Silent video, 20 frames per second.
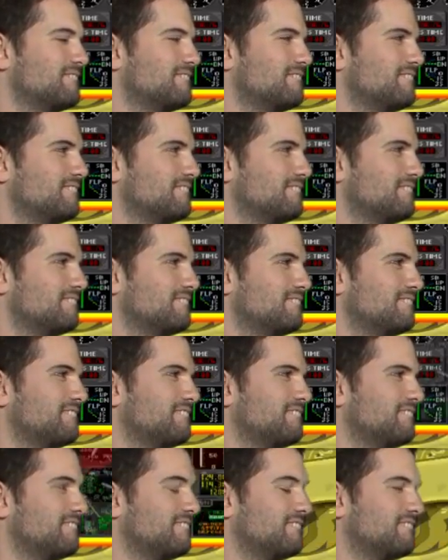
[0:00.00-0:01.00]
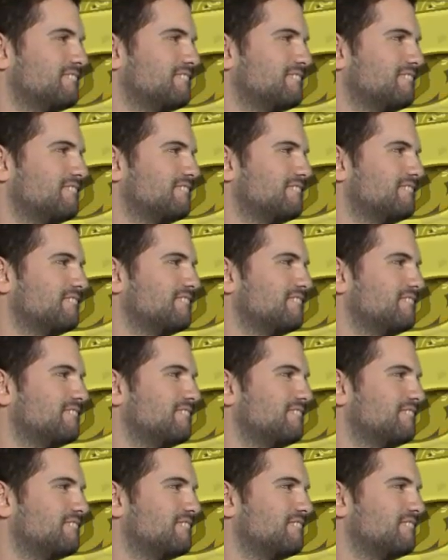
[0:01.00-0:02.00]

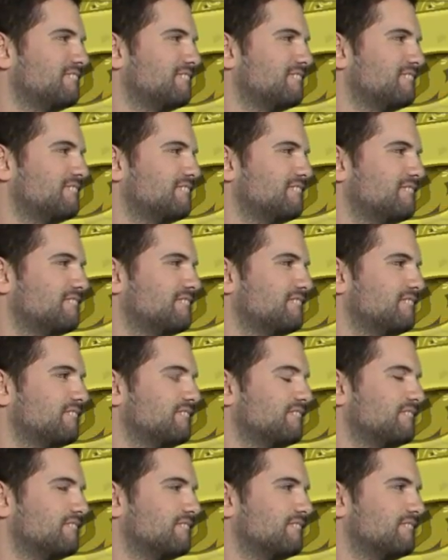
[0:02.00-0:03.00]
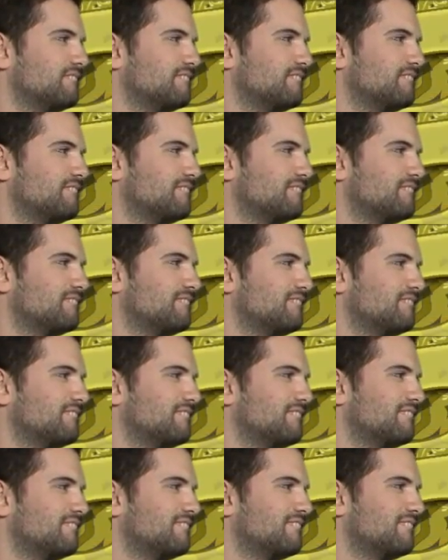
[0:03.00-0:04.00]

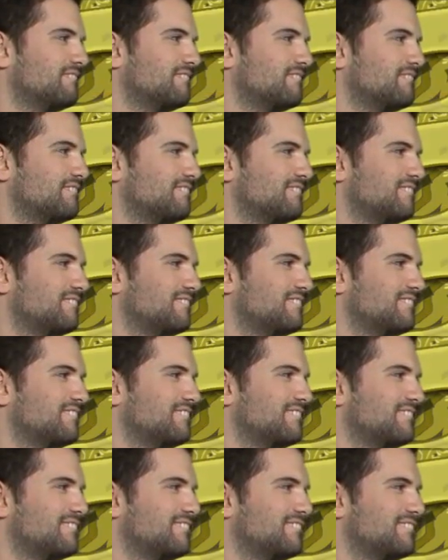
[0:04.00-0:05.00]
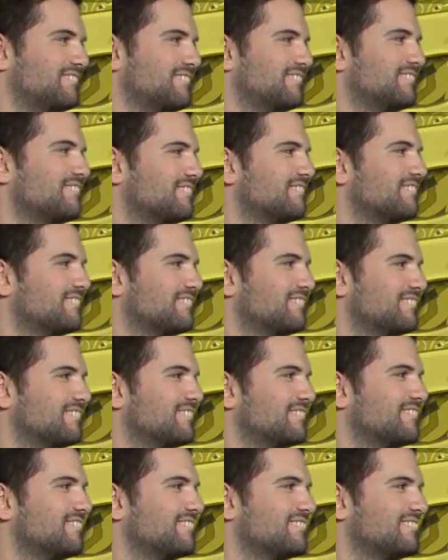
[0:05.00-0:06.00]

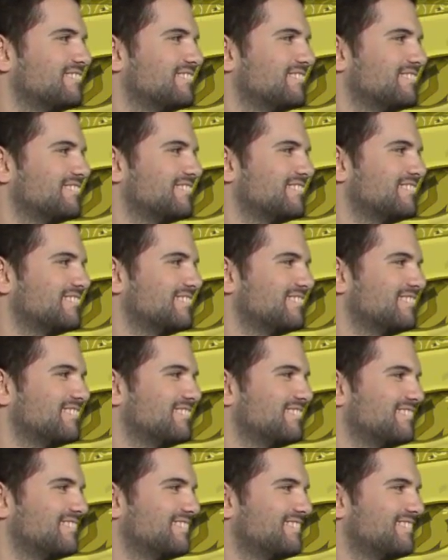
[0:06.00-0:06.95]
No words are spoken by the person on screen.